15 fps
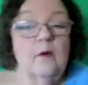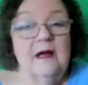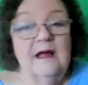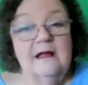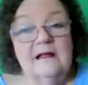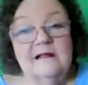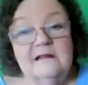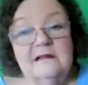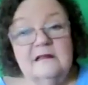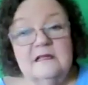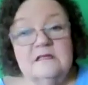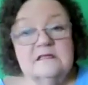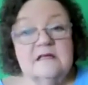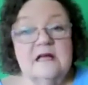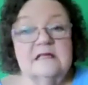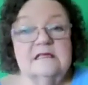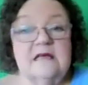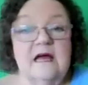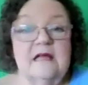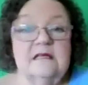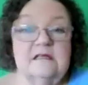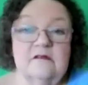well, it's not
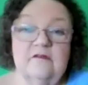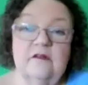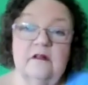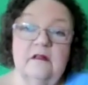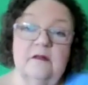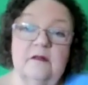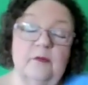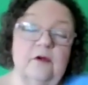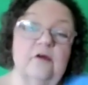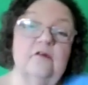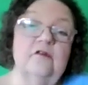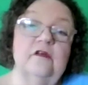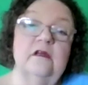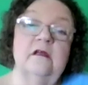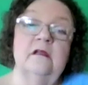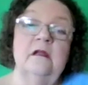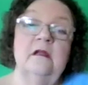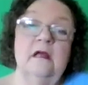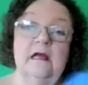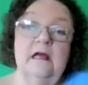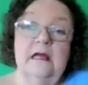scientifically proven